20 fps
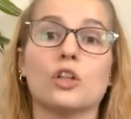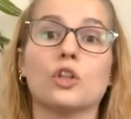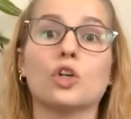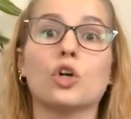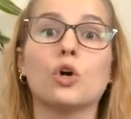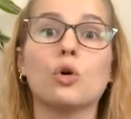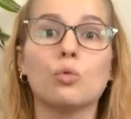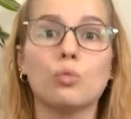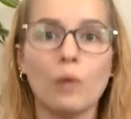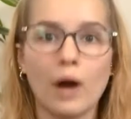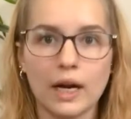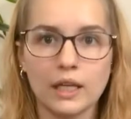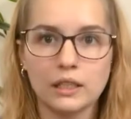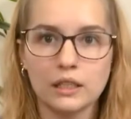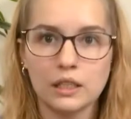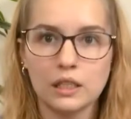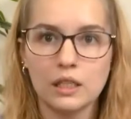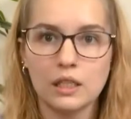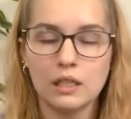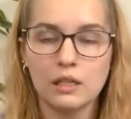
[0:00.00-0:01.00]
and the
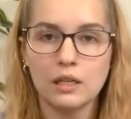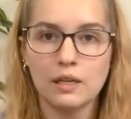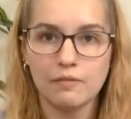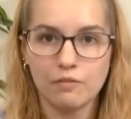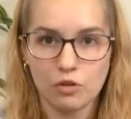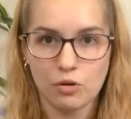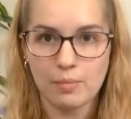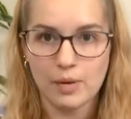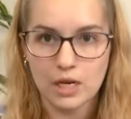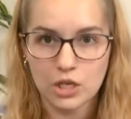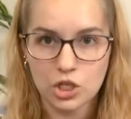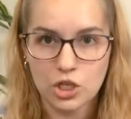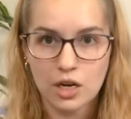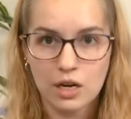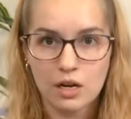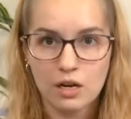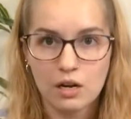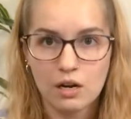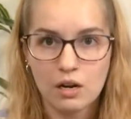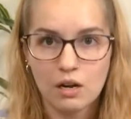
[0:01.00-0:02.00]
correct
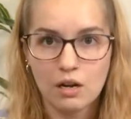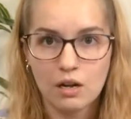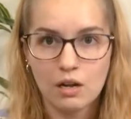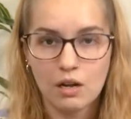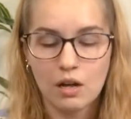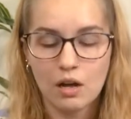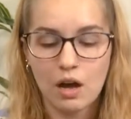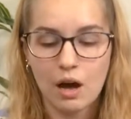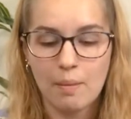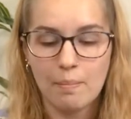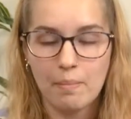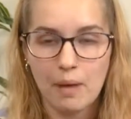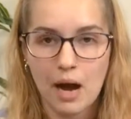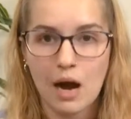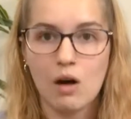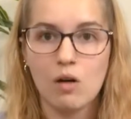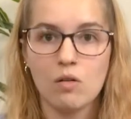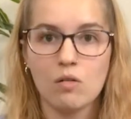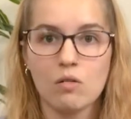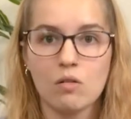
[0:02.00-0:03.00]
information
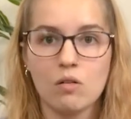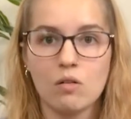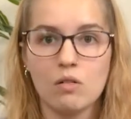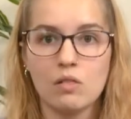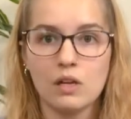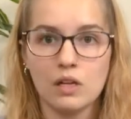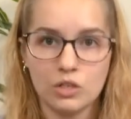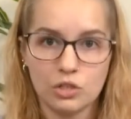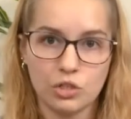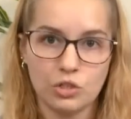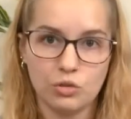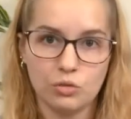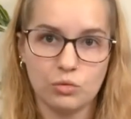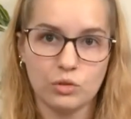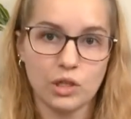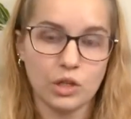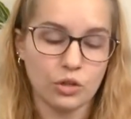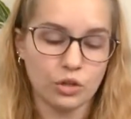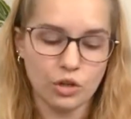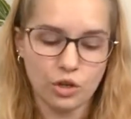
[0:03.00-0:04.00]
about the issues
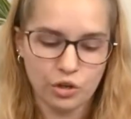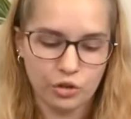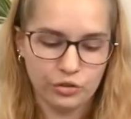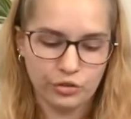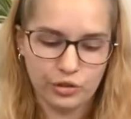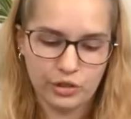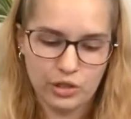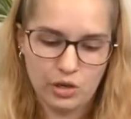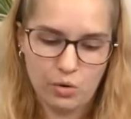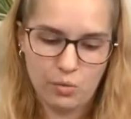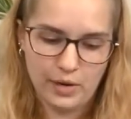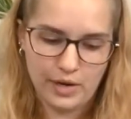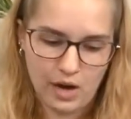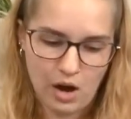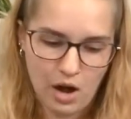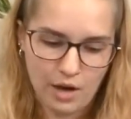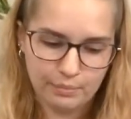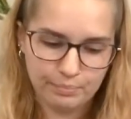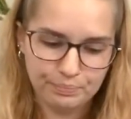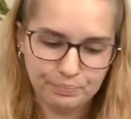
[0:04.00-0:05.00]
that are currently going
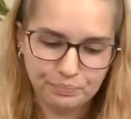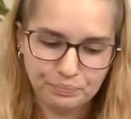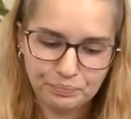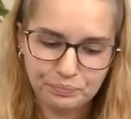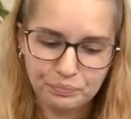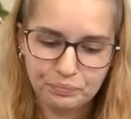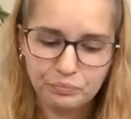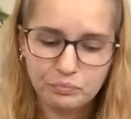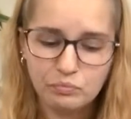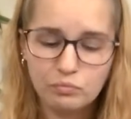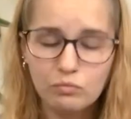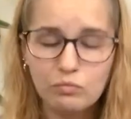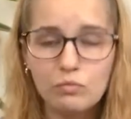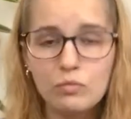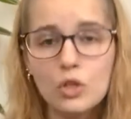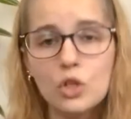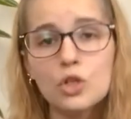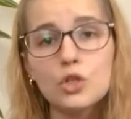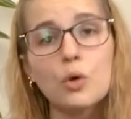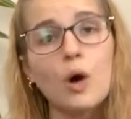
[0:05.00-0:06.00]
on.
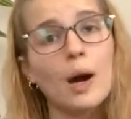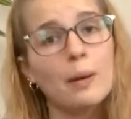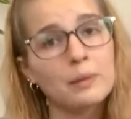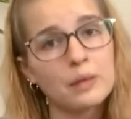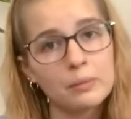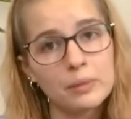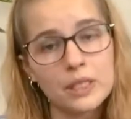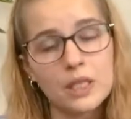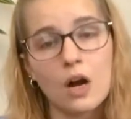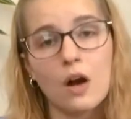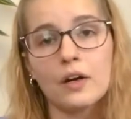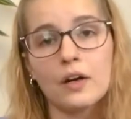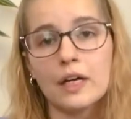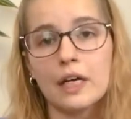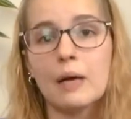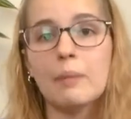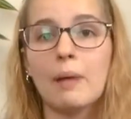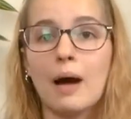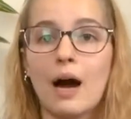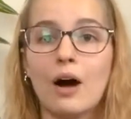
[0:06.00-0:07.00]
So I'm going to be
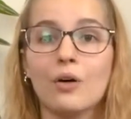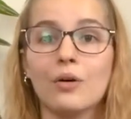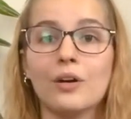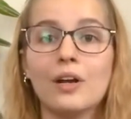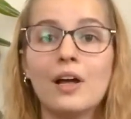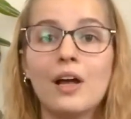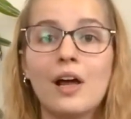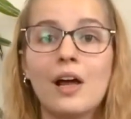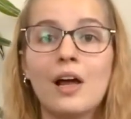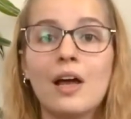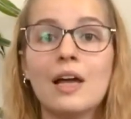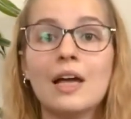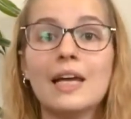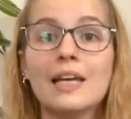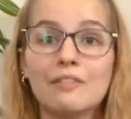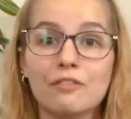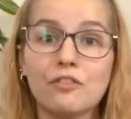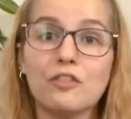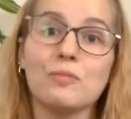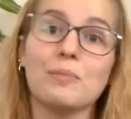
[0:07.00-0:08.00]
talking about
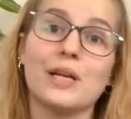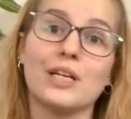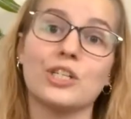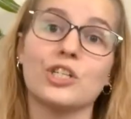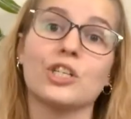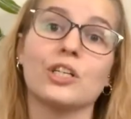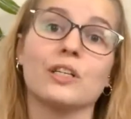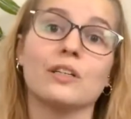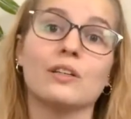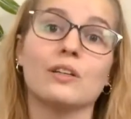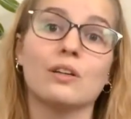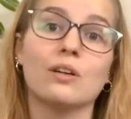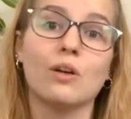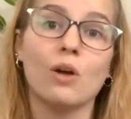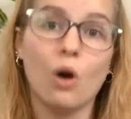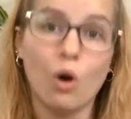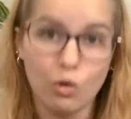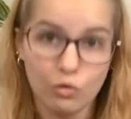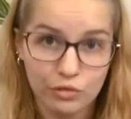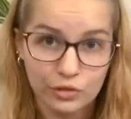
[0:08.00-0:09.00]
information
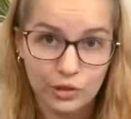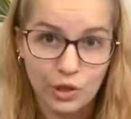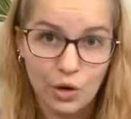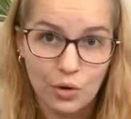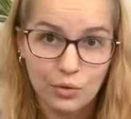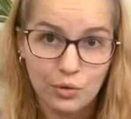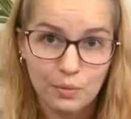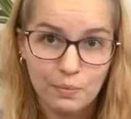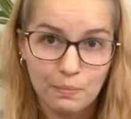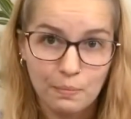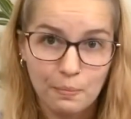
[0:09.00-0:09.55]
overload.